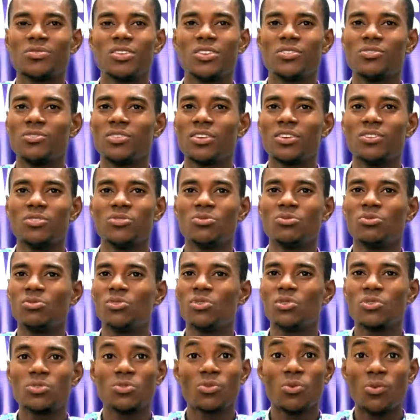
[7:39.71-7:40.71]
and you can do
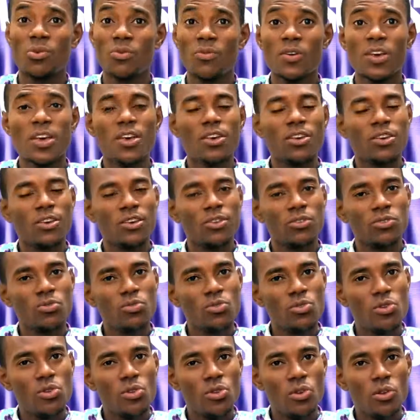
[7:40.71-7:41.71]

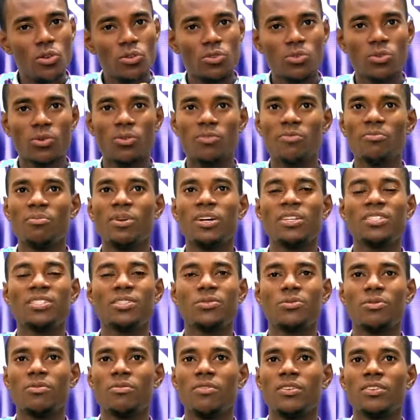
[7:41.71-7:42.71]
lots of
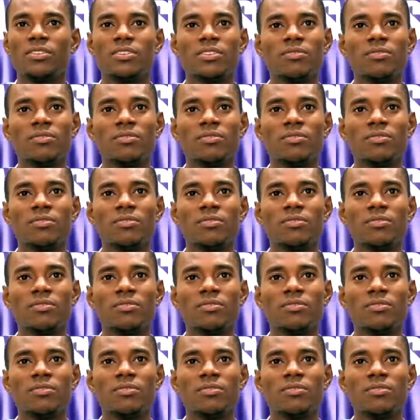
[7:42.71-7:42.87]
magic with this,